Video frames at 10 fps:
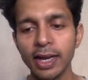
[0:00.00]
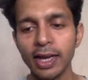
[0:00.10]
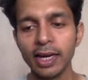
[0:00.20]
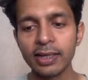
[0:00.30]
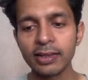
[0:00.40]

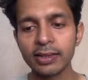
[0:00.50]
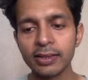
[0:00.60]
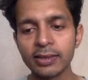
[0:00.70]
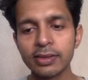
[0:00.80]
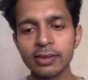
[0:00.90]
And
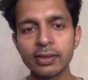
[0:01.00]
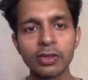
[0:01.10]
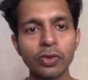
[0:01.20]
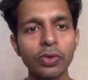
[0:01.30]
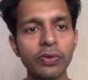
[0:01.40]
this is
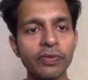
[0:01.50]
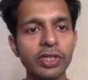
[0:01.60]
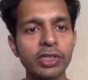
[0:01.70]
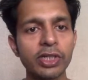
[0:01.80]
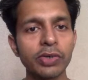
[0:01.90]
a good
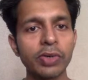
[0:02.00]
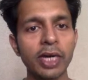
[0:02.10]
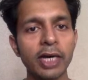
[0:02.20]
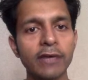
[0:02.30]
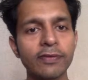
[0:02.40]
feature to
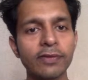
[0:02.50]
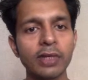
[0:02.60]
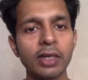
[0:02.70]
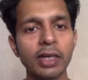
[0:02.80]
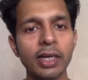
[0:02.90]
have,
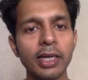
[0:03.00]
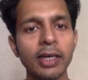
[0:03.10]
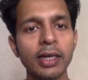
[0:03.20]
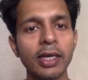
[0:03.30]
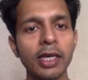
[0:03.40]
like,
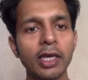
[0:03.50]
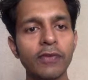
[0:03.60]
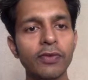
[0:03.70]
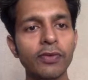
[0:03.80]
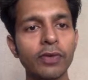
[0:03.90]

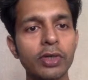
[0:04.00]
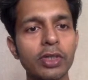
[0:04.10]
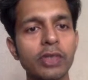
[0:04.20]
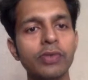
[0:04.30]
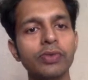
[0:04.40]
if you want
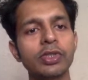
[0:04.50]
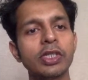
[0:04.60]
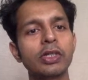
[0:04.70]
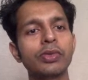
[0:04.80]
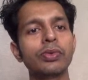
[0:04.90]
the
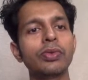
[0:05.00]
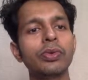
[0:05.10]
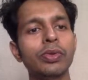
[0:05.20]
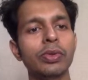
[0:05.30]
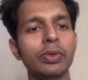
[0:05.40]
user
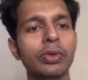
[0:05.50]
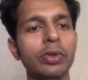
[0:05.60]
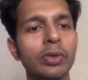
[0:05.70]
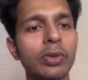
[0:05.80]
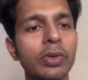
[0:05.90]
to,
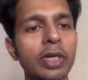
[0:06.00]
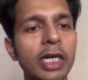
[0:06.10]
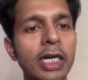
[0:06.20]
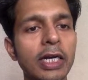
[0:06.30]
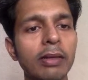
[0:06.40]
you know,
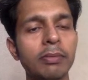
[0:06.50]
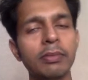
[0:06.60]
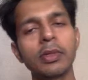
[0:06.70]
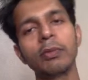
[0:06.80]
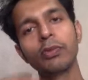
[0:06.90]

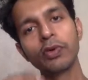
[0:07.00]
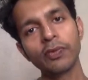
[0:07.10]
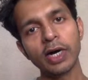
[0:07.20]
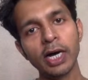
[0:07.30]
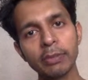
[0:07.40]
move
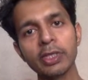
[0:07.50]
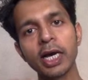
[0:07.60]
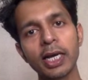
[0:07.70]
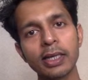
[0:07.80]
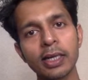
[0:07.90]
up the
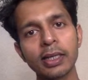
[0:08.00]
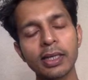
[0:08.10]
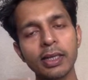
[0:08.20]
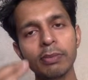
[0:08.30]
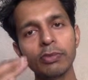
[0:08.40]

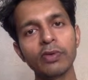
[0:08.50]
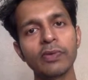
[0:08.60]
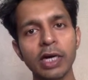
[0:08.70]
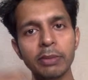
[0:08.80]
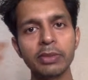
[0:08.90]
hierarchy, move
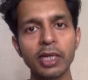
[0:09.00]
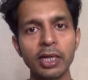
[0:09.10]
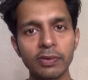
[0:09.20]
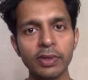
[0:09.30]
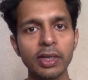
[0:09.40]
up the
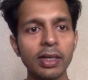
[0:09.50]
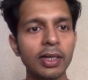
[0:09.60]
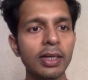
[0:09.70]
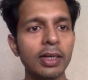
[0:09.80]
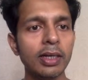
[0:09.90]

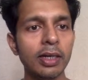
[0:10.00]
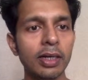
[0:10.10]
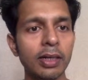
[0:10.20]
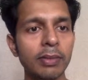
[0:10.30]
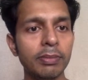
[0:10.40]

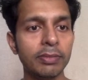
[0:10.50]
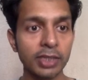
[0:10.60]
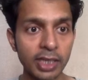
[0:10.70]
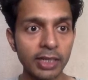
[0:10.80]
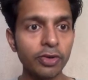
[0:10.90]
level,
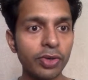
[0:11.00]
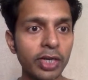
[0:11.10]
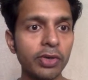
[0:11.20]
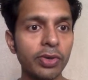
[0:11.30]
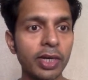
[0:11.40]
then you
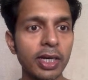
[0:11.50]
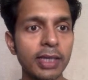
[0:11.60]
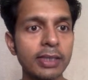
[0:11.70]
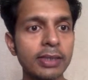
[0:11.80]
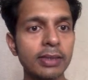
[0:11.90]
can
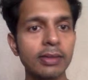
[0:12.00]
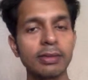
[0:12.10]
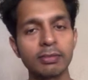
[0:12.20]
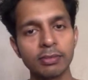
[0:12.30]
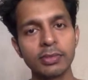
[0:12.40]
utilize
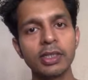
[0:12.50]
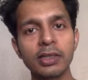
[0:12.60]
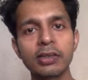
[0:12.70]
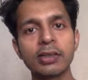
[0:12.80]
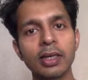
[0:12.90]

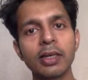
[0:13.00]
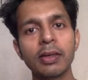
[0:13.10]
this